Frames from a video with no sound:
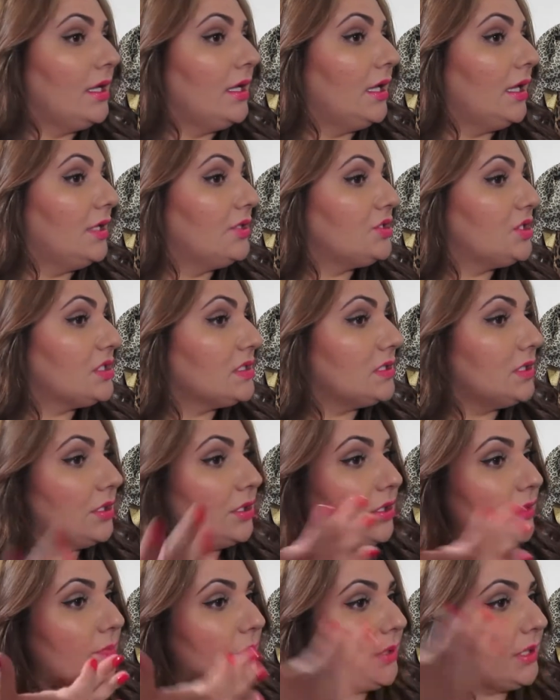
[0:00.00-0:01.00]
And just, you
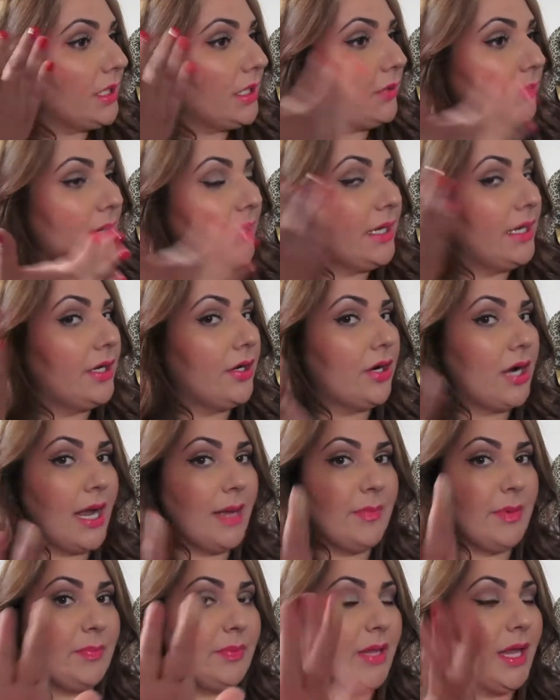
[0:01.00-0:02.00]
know, putting it right here.
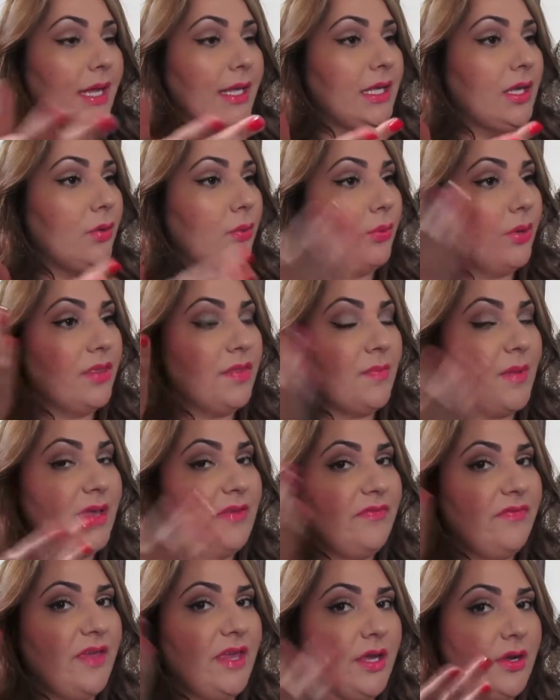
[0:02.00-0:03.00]
I'm applying it with my
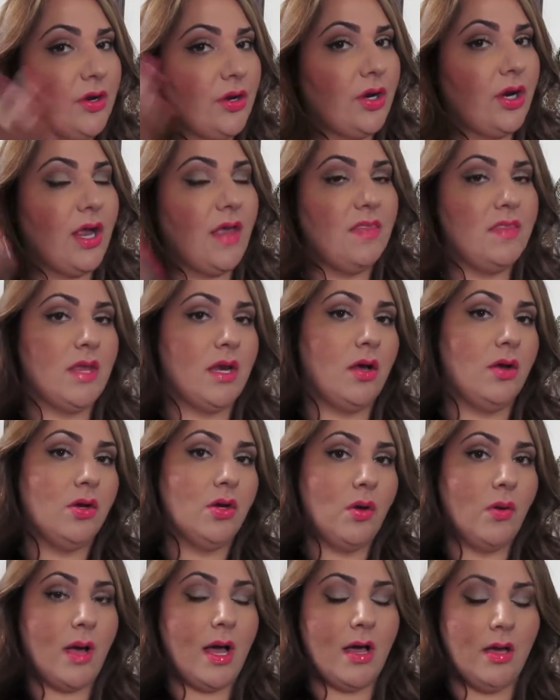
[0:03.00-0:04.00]
finger, and then I'll
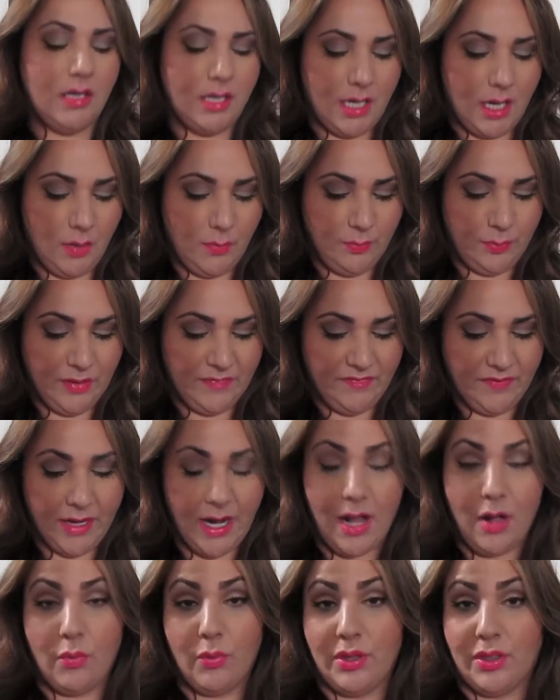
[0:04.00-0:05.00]
go out and I'll buff it
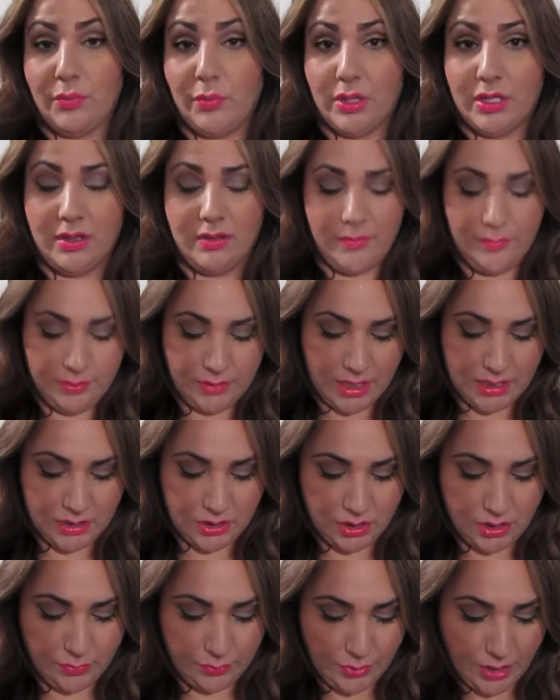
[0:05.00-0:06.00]
out with one of the
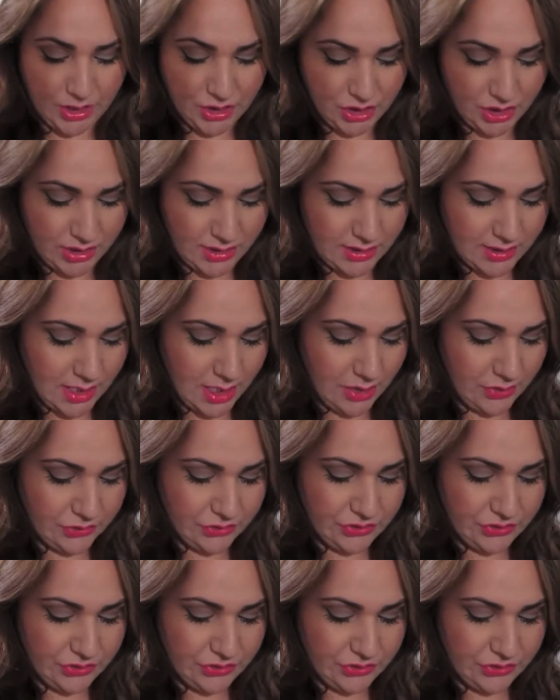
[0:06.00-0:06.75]
brushes there.